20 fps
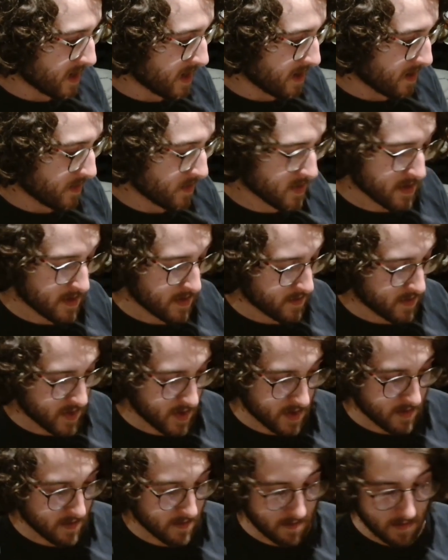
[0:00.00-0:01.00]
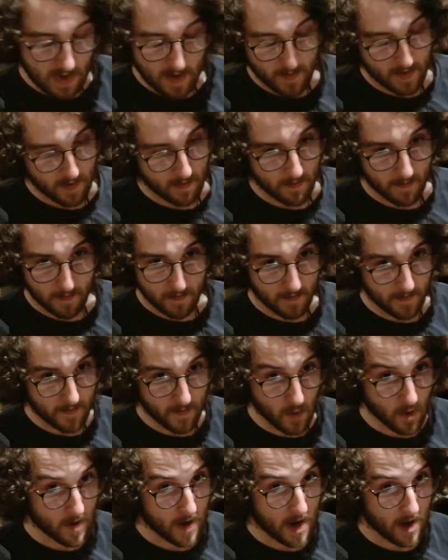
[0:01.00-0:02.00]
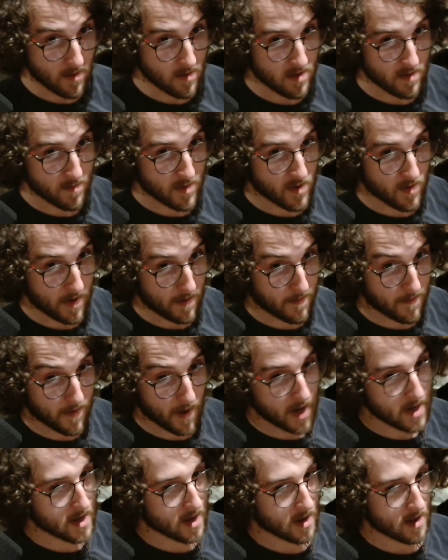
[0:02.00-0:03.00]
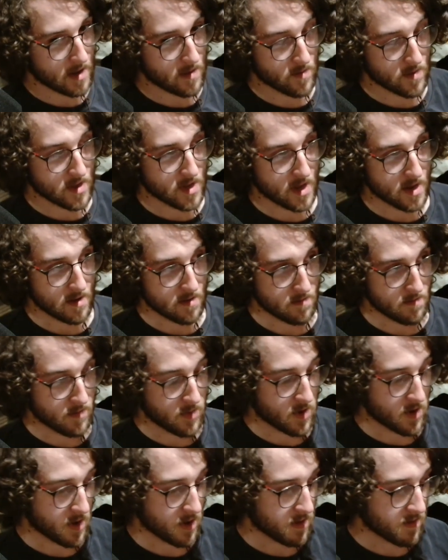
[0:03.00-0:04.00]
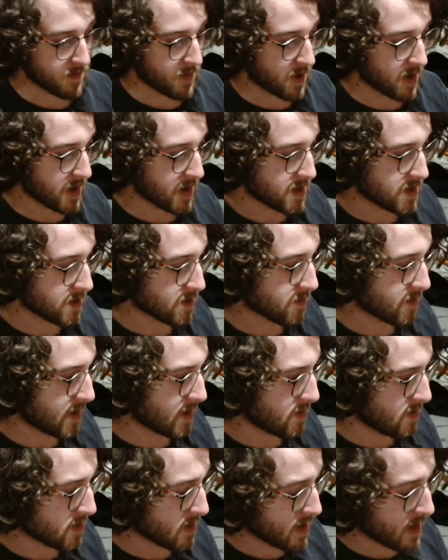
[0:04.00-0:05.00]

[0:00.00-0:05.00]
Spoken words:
It was maybe 4 hours between finding out he was dead and putting his body in the ground.